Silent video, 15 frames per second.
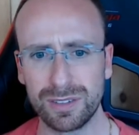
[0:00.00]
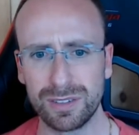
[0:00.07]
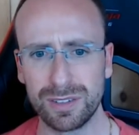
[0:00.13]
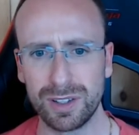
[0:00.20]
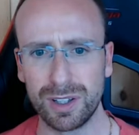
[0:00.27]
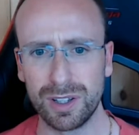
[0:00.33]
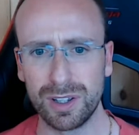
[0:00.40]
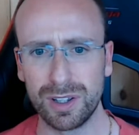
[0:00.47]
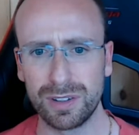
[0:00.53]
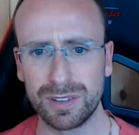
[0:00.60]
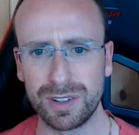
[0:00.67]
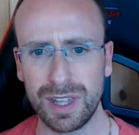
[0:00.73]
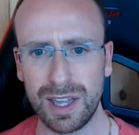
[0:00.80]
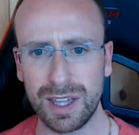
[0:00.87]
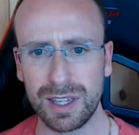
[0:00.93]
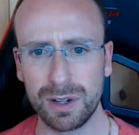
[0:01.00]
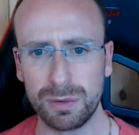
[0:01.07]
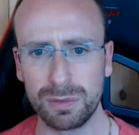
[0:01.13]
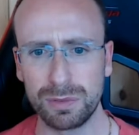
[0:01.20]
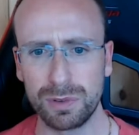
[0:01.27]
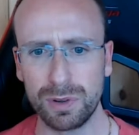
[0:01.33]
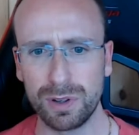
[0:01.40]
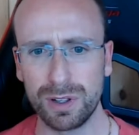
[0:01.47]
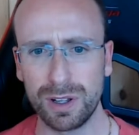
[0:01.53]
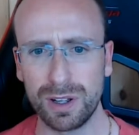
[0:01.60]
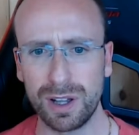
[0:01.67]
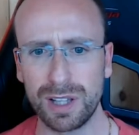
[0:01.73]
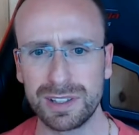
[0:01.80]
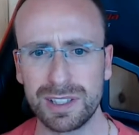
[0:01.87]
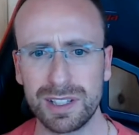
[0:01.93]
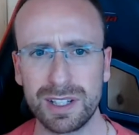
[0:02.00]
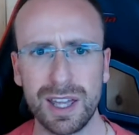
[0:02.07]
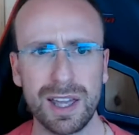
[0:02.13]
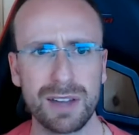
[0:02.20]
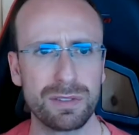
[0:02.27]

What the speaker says: that helpful. I did have